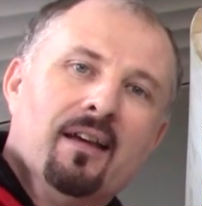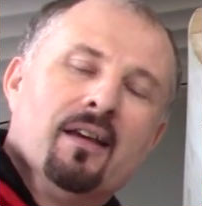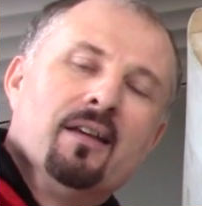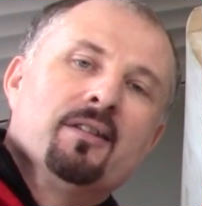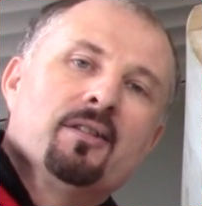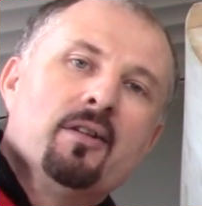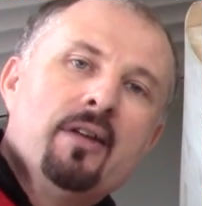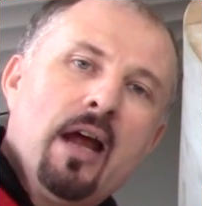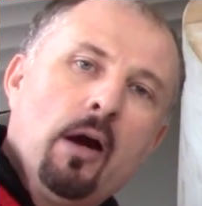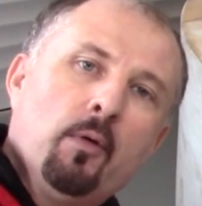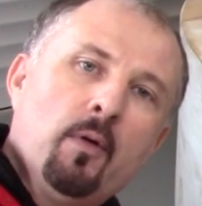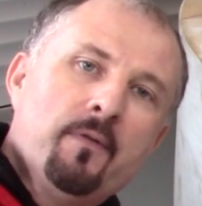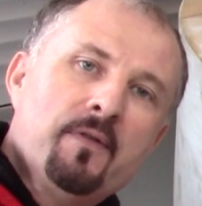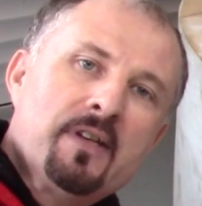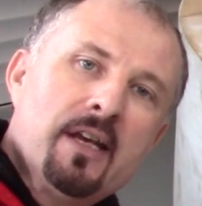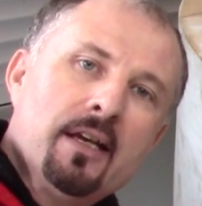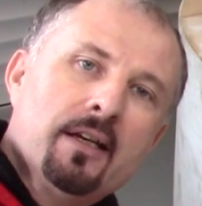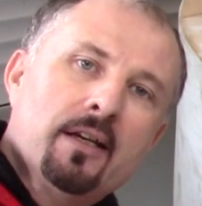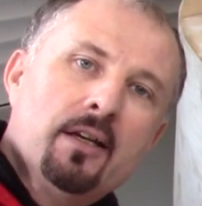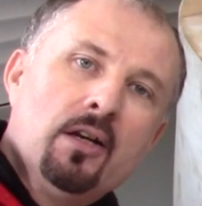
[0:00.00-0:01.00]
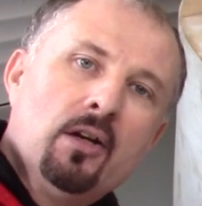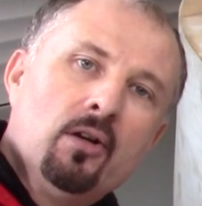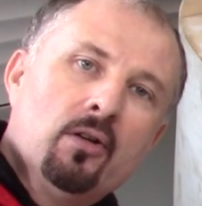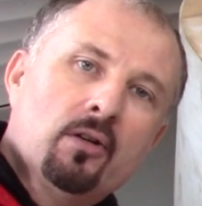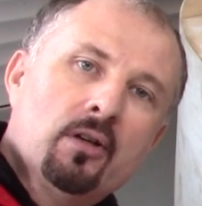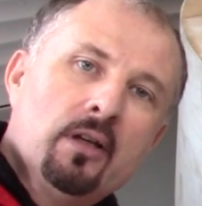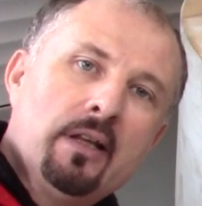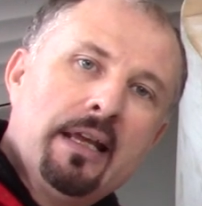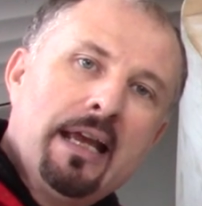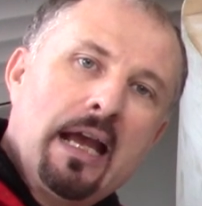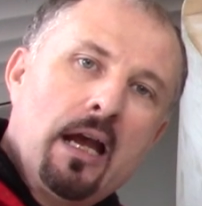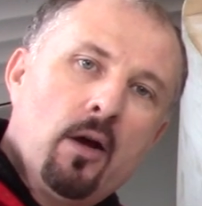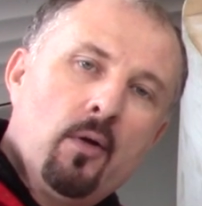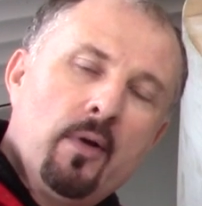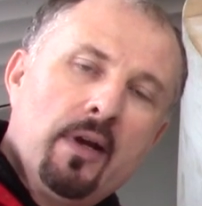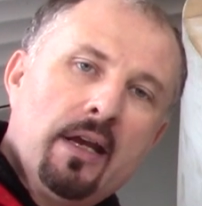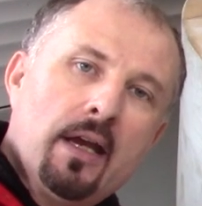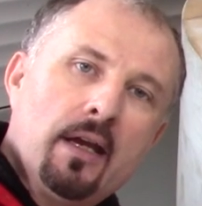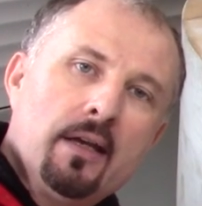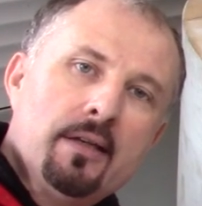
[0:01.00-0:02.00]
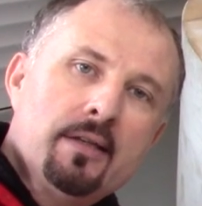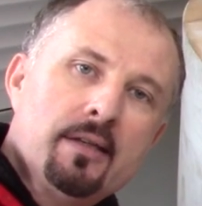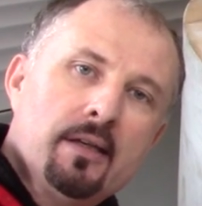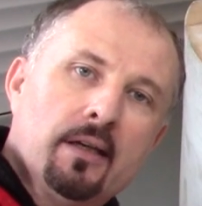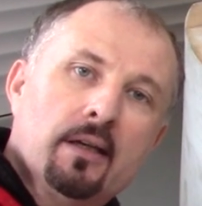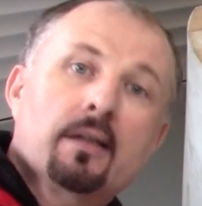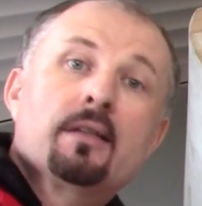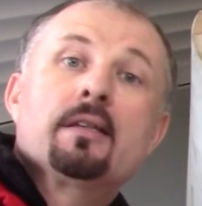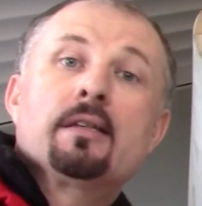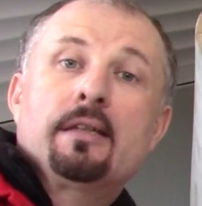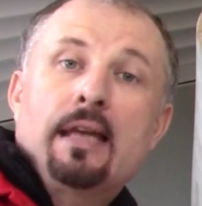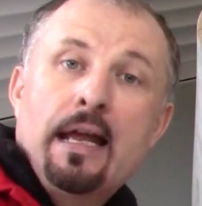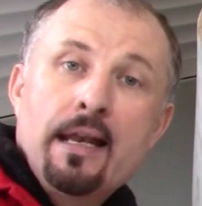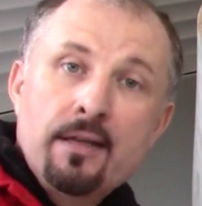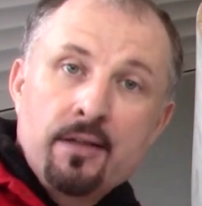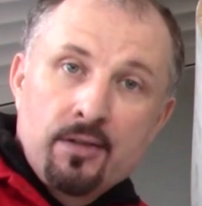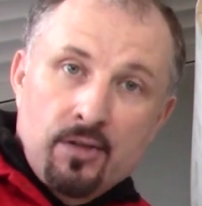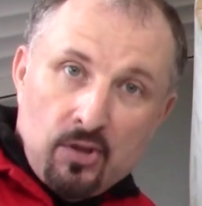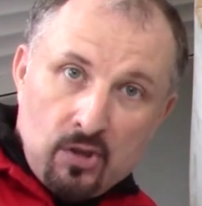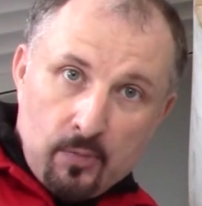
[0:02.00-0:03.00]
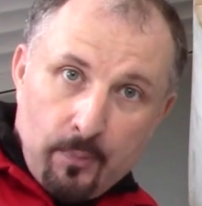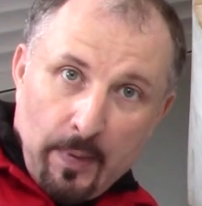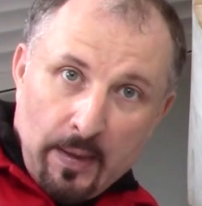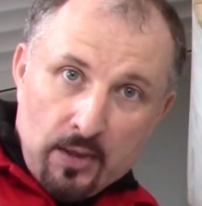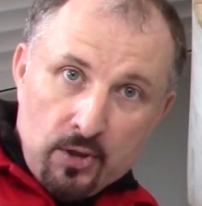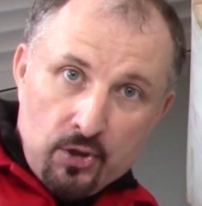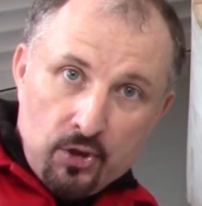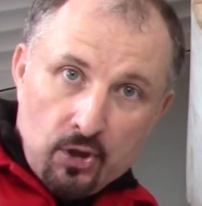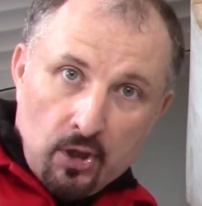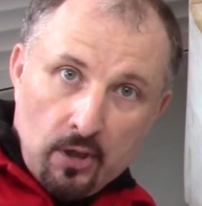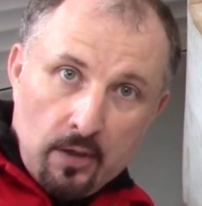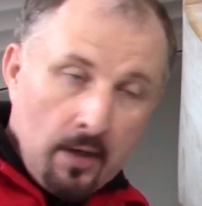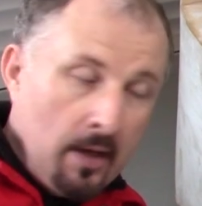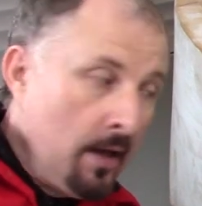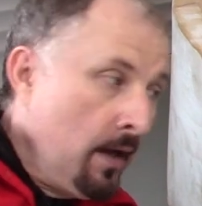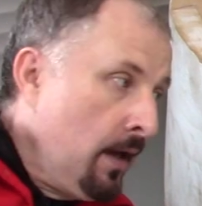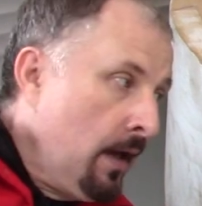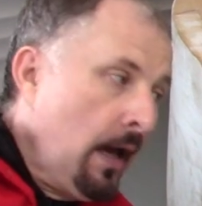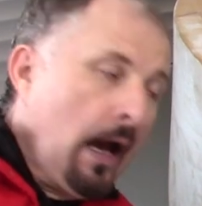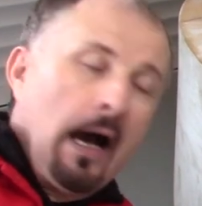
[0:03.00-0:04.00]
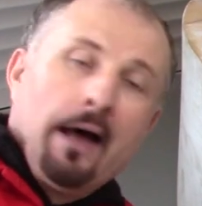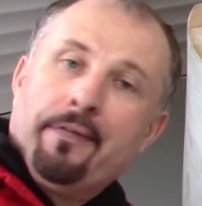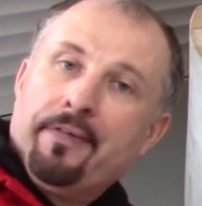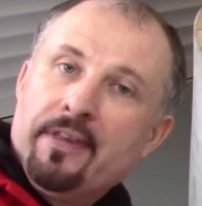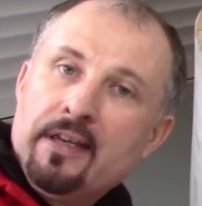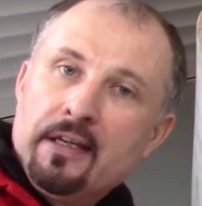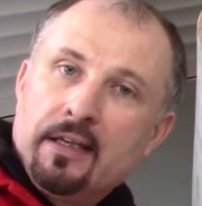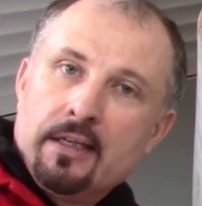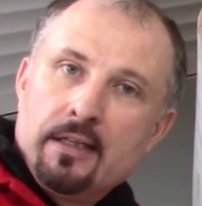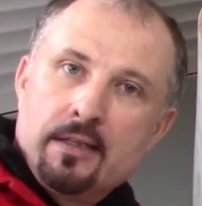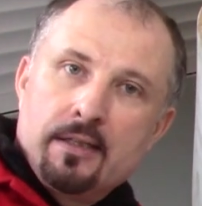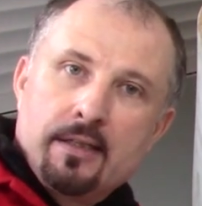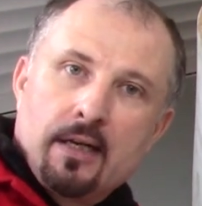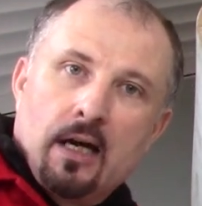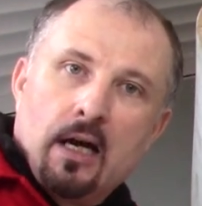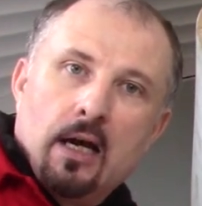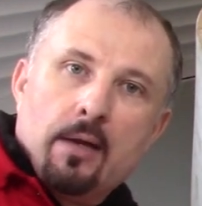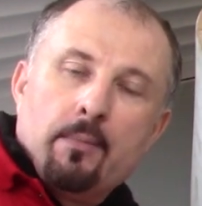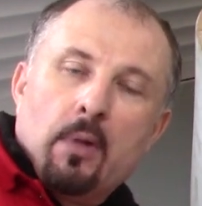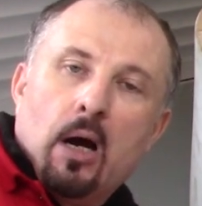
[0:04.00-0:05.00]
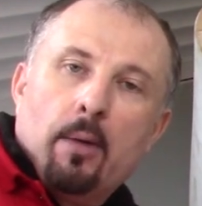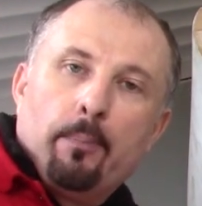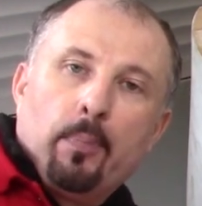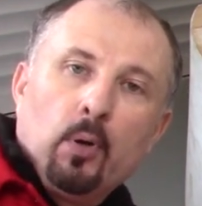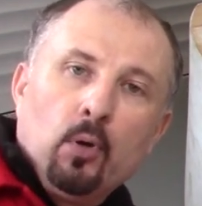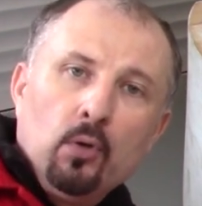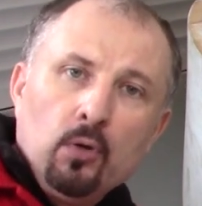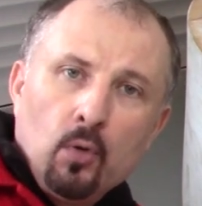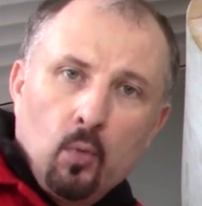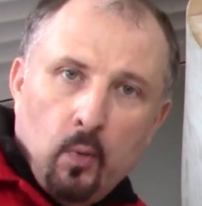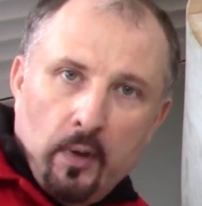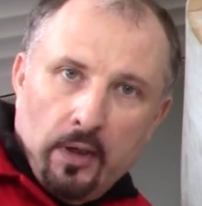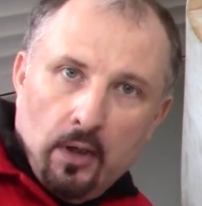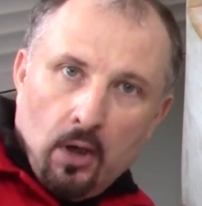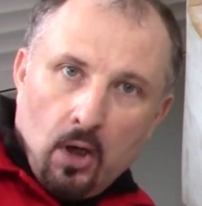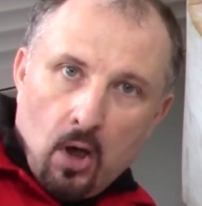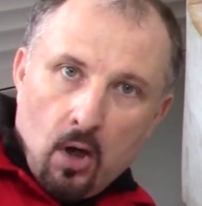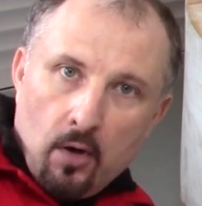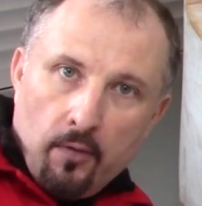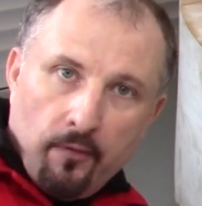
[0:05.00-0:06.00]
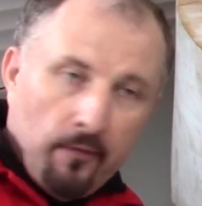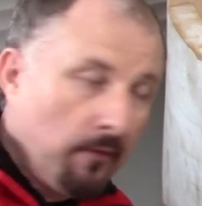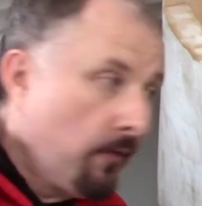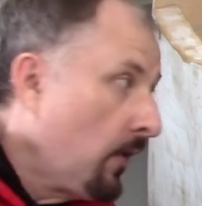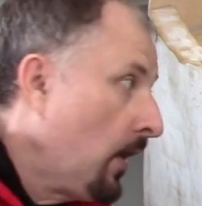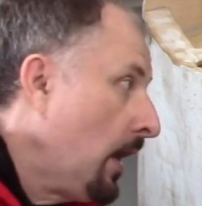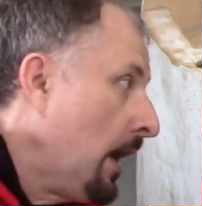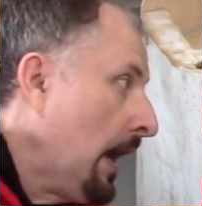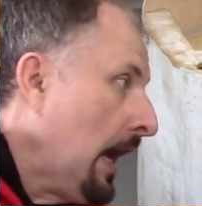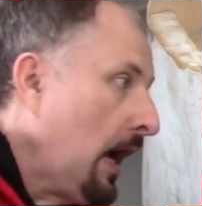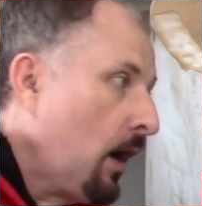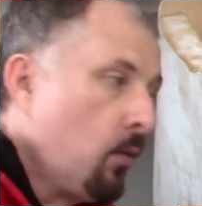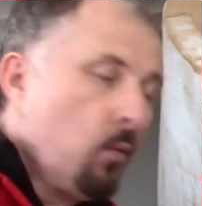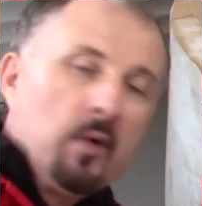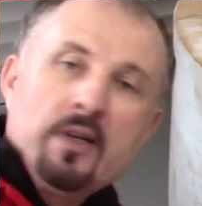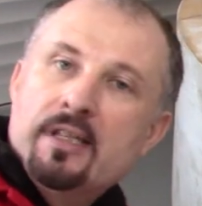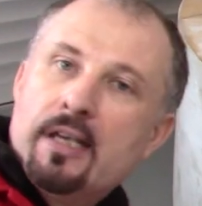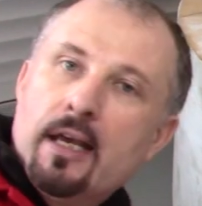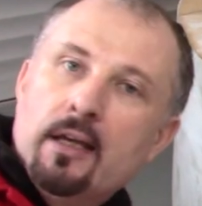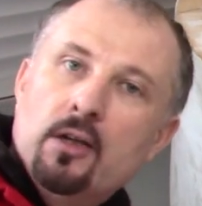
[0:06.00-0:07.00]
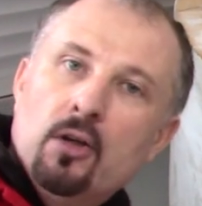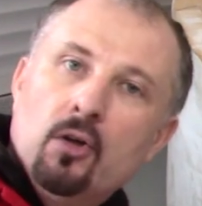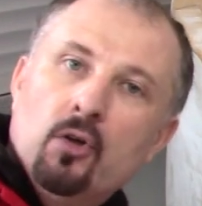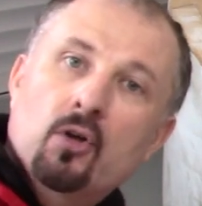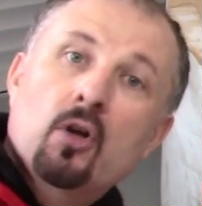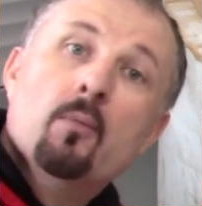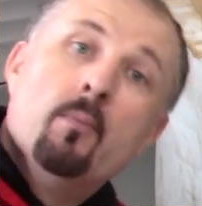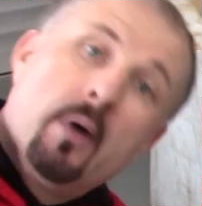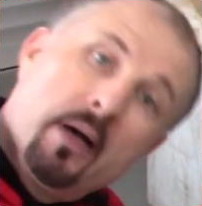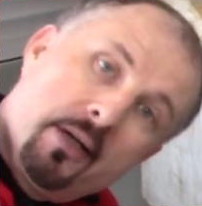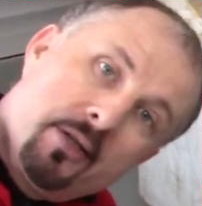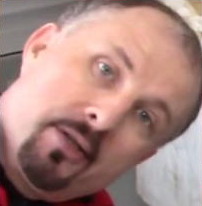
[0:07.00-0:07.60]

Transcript: So now we've taken a look at the Audi A6 standard suspension, I think it's time I pull the wheel off and we take a look at my